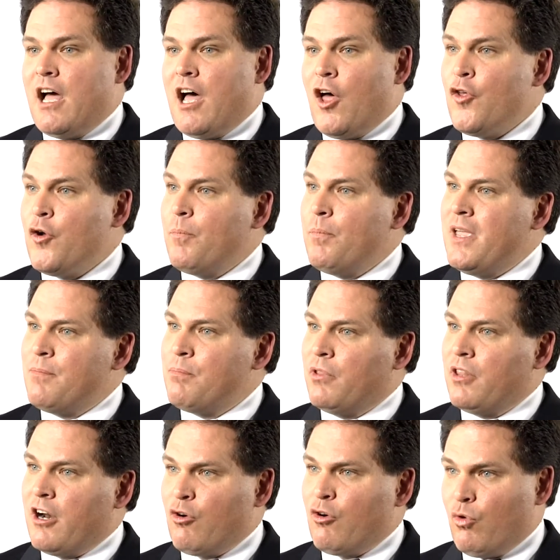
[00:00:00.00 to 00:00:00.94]
other
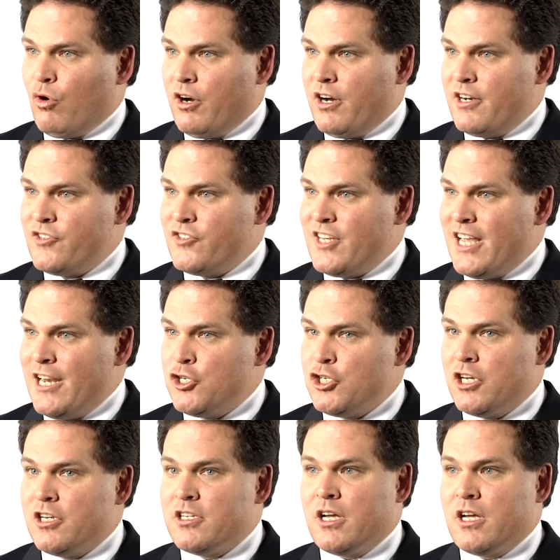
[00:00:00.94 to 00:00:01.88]
people in our
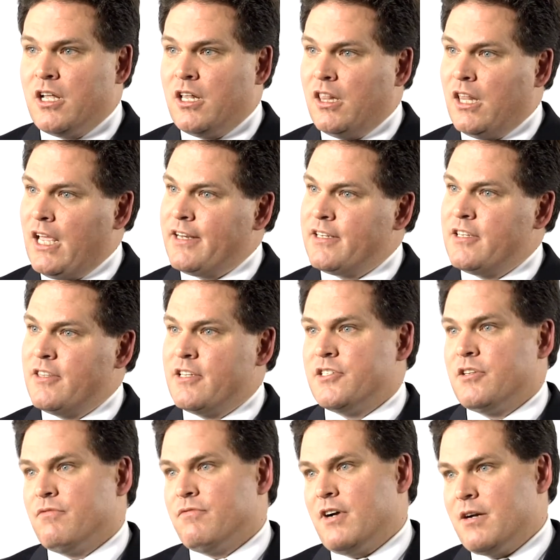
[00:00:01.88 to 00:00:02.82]
organization to collect
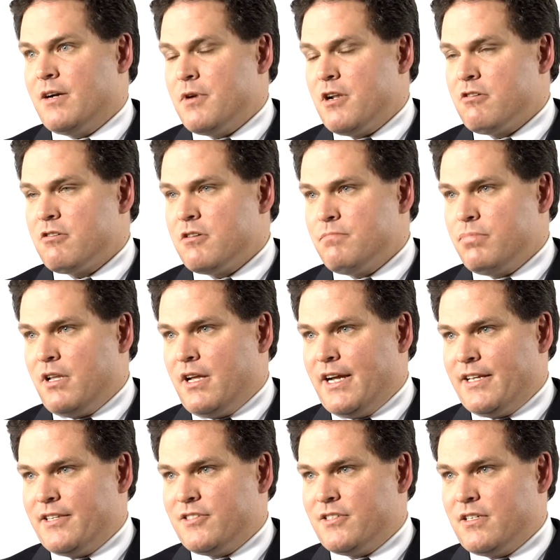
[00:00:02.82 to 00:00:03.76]
this environmental
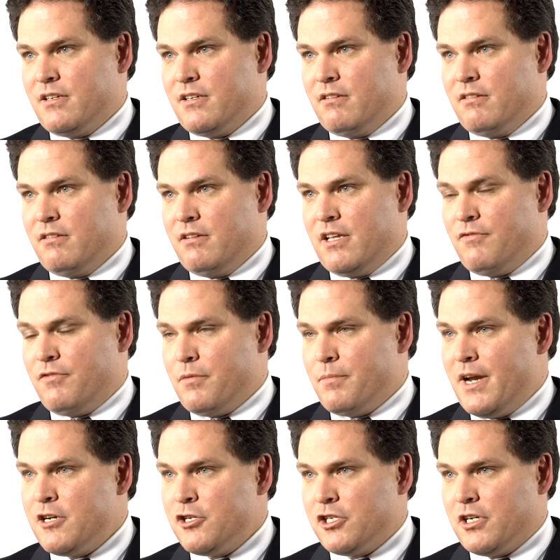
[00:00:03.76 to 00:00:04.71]
compliance
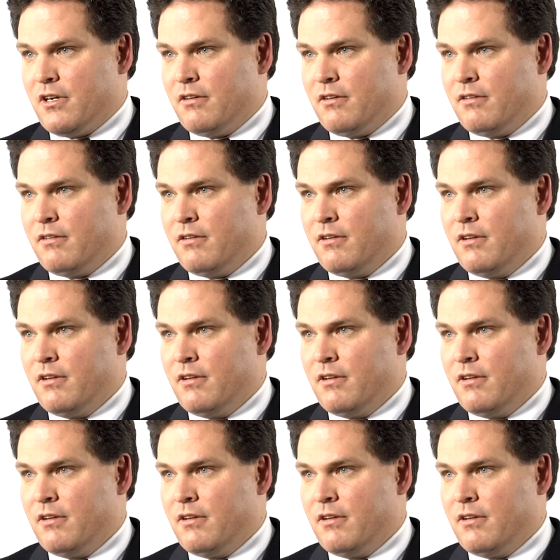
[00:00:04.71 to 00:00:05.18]
information.